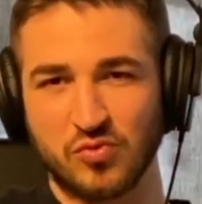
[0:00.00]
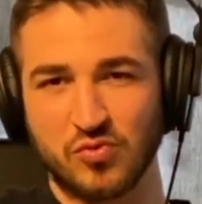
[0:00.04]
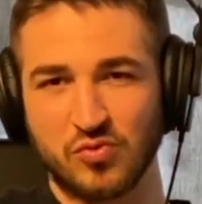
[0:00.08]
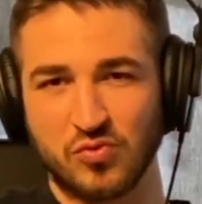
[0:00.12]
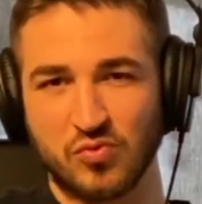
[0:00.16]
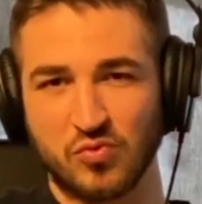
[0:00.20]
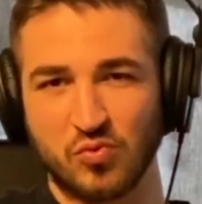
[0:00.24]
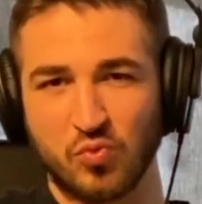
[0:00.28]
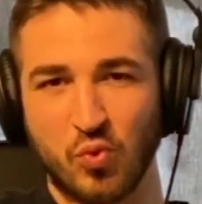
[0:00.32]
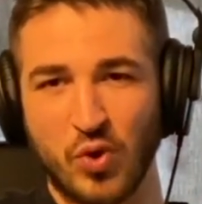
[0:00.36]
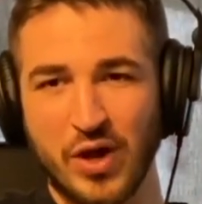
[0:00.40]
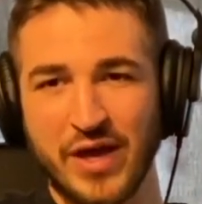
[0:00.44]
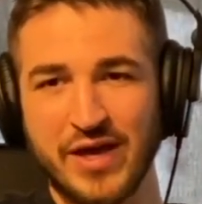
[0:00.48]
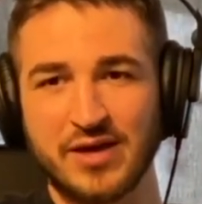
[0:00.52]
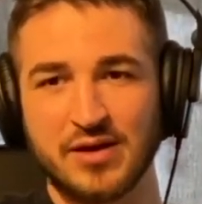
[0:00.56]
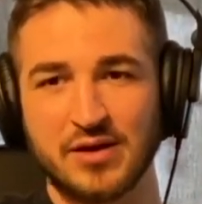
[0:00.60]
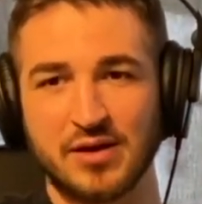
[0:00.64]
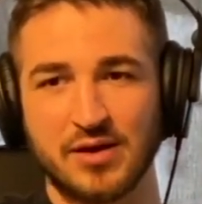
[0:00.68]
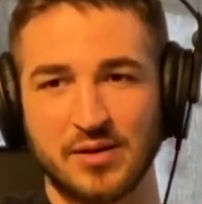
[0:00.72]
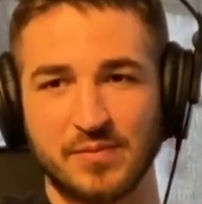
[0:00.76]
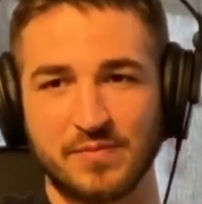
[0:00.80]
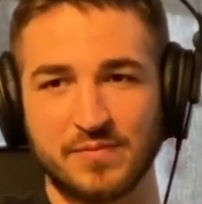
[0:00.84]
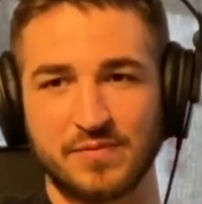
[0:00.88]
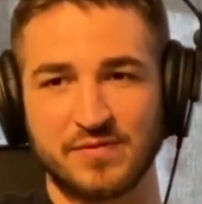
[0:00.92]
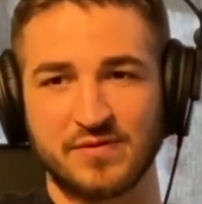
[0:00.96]
wake
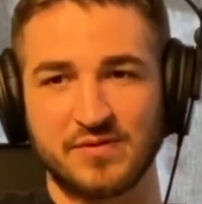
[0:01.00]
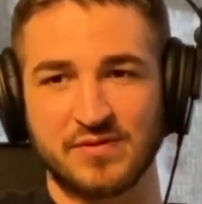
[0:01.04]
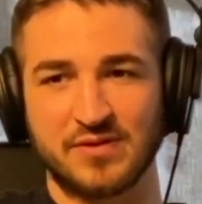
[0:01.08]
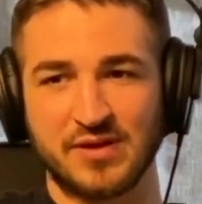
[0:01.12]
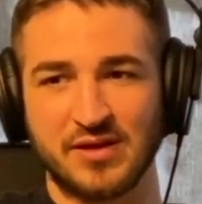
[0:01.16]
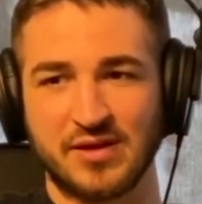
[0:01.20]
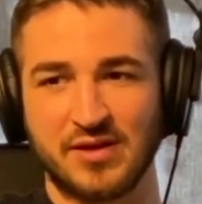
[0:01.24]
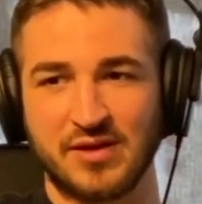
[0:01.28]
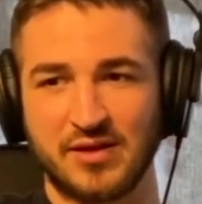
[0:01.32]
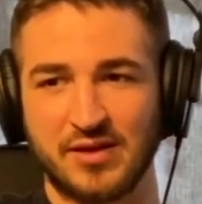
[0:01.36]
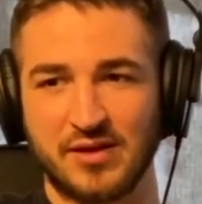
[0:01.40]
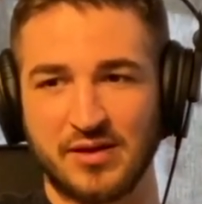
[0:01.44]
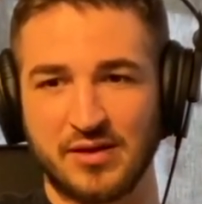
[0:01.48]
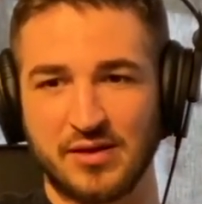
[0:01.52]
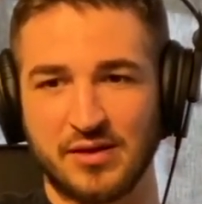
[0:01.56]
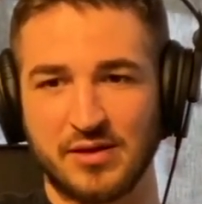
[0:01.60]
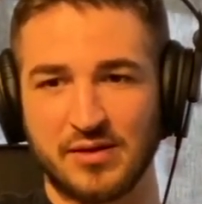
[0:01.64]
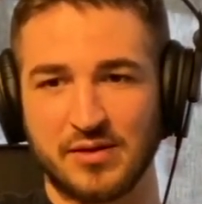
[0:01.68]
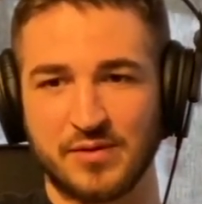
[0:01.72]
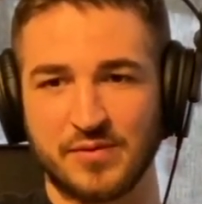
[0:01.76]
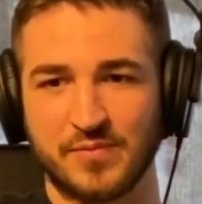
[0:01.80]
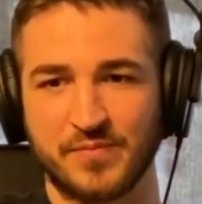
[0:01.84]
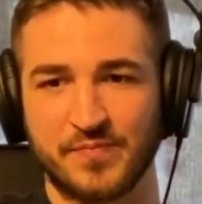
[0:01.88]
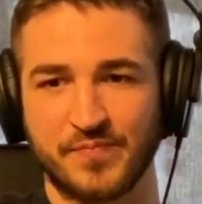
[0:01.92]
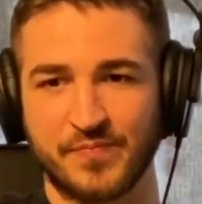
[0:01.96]
up thinking
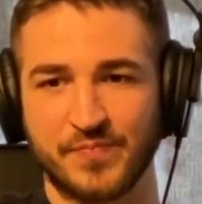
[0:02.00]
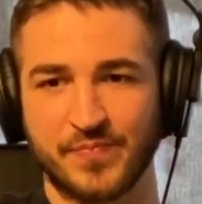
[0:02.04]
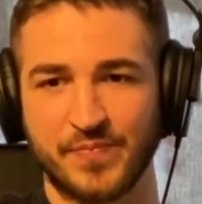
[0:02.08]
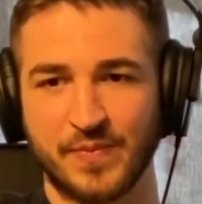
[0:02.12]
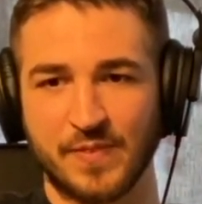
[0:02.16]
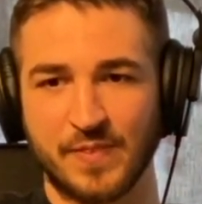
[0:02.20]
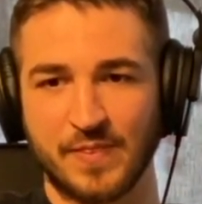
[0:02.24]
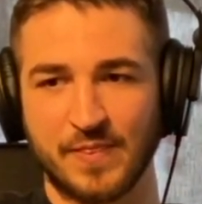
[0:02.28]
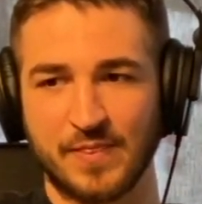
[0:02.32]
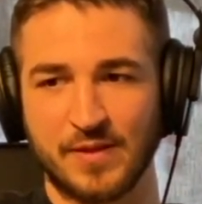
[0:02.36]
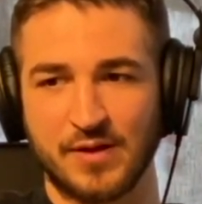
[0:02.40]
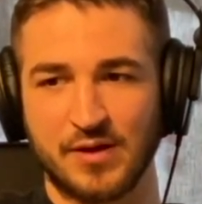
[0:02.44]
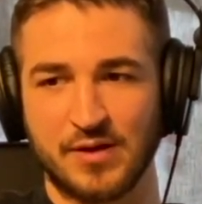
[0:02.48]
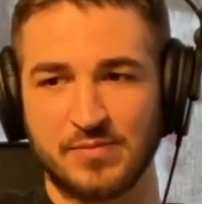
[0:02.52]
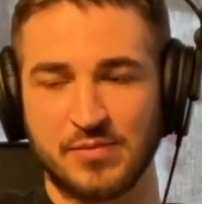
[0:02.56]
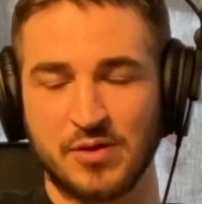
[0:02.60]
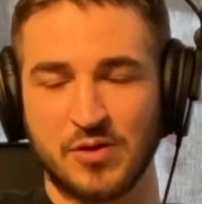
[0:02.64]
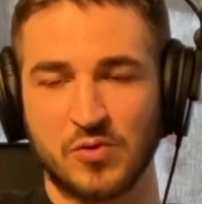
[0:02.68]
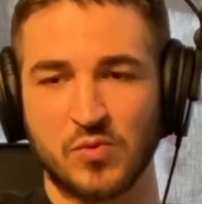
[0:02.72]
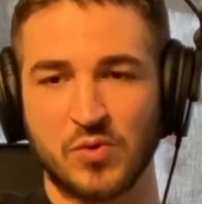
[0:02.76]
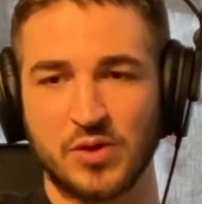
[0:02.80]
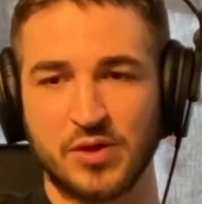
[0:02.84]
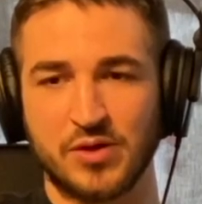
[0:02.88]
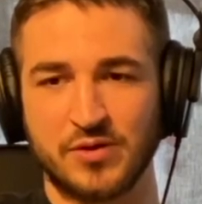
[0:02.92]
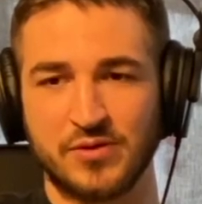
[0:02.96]
about
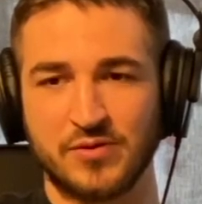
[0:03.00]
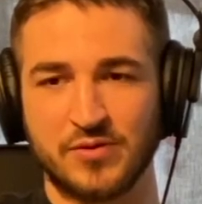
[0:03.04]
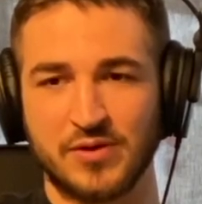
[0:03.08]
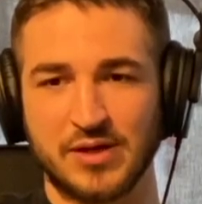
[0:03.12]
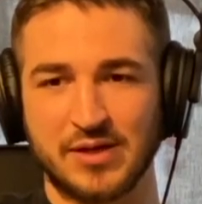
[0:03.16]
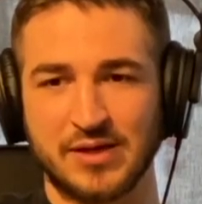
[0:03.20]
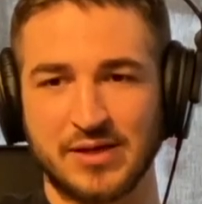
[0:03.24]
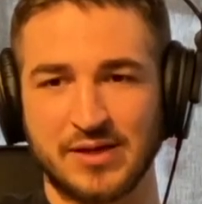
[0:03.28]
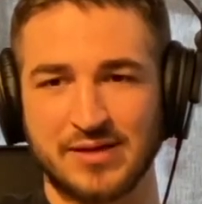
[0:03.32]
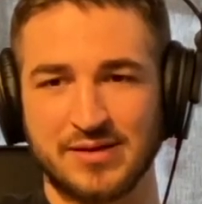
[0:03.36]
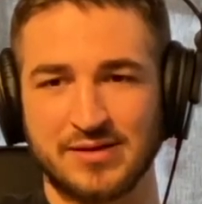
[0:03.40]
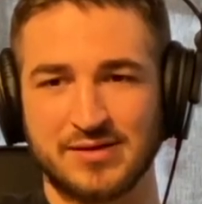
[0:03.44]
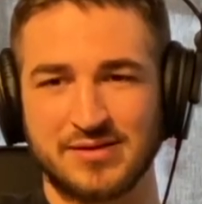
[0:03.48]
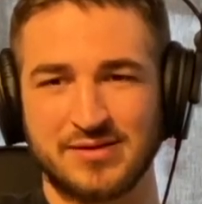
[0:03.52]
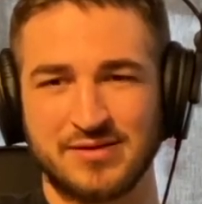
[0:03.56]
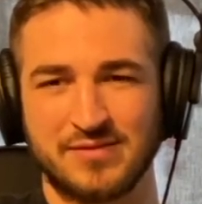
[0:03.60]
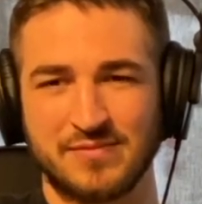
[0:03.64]
what you got to get,